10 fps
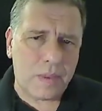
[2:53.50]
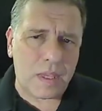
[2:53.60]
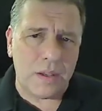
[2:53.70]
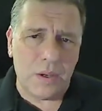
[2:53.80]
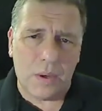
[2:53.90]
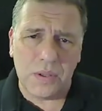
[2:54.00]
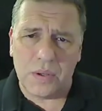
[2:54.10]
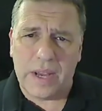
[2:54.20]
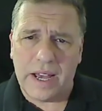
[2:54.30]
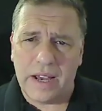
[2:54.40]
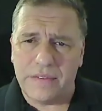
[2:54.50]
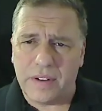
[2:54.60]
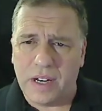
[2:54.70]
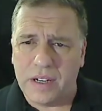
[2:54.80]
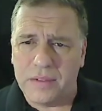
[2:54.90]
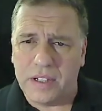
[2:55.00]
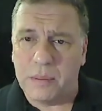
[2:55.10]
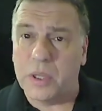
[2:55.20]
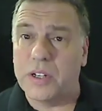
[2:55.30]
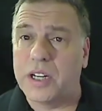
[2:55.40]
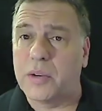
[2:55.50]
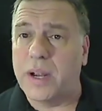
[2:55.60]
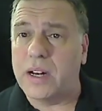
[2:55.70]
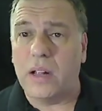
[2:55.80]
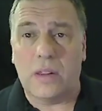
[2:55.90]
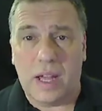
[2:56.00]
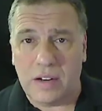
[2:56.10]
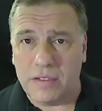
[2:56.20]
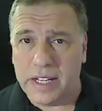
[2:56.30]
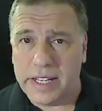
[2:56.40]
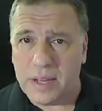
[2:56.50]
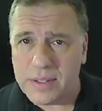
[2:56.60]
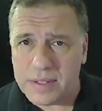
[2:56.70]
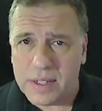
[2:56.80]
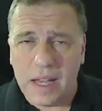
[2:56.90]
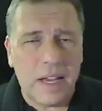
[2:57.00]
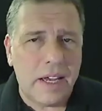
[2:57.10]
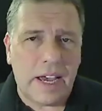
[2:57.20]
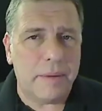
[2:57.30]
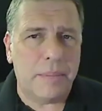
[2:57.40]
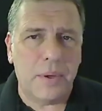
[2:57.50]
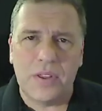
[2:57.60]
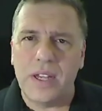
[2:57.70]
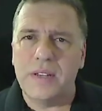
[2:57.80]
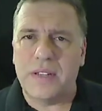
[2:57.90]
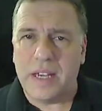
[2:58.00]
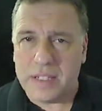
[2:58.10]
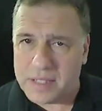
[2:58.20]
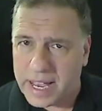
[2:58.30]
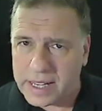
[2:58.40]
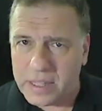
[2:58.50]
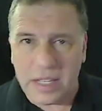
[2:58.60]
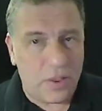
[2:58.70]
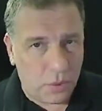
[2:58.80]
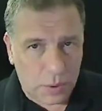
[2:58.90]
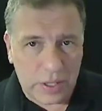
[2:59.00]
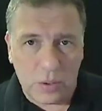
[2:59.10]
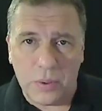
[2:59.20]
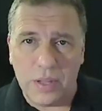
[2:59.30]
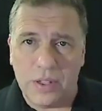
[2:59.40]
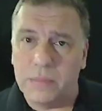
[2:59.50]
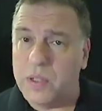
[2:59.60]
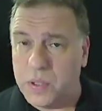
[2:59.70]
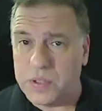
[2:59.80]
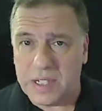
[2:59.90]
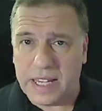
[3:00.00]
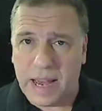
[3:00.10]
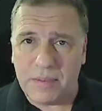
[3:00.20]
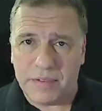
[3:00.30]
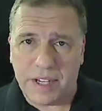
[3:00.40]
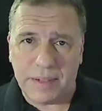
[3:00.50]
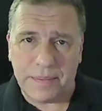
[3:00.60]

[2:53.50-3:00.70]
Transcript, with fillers: You also have uh, the ability to create a lot of layouts and put things exactly the way you want them using Captivate.